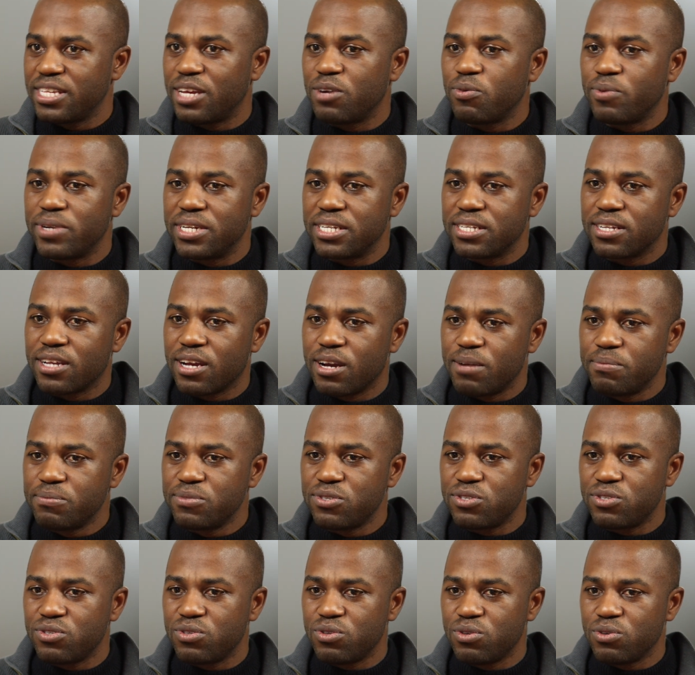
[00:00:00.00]
Now, when it
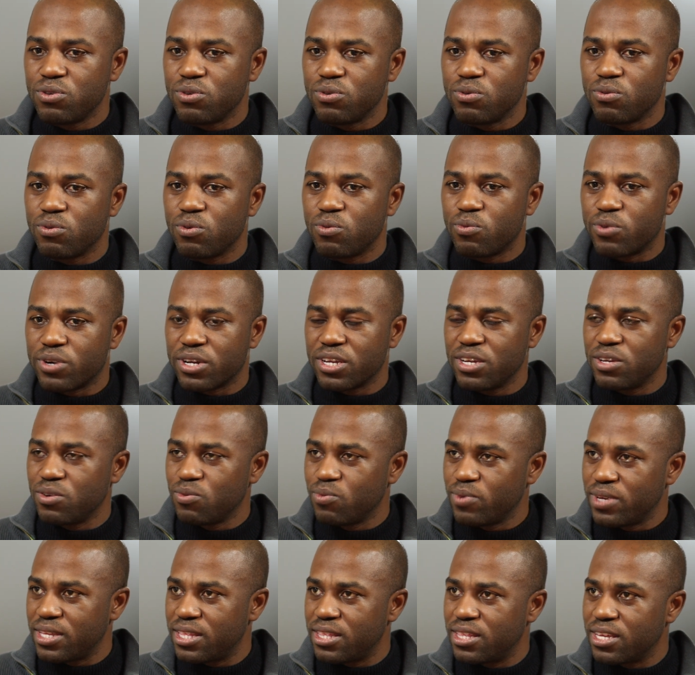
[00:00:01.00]
comes to
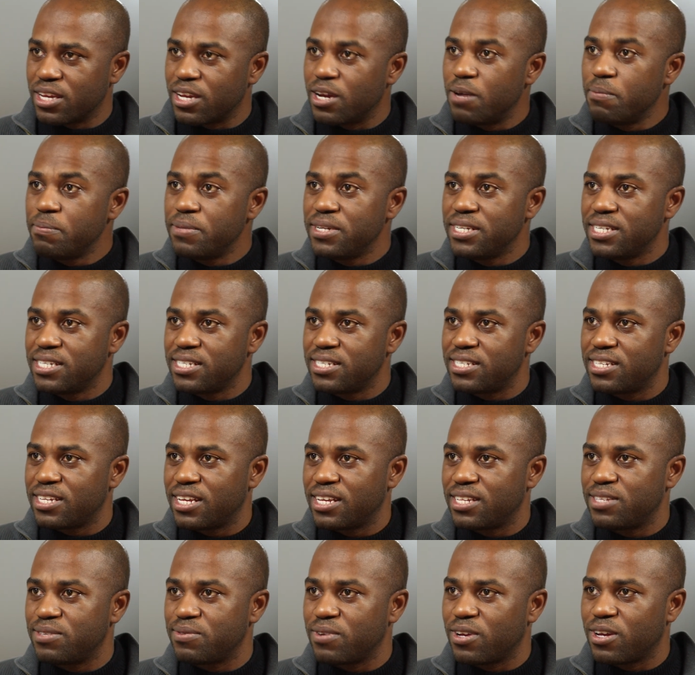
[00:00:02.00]
working with the companies
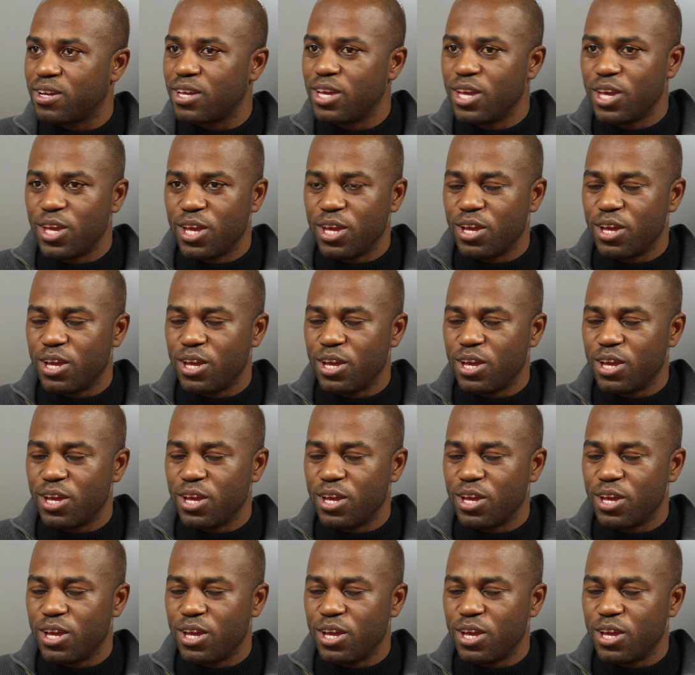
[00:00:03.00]
that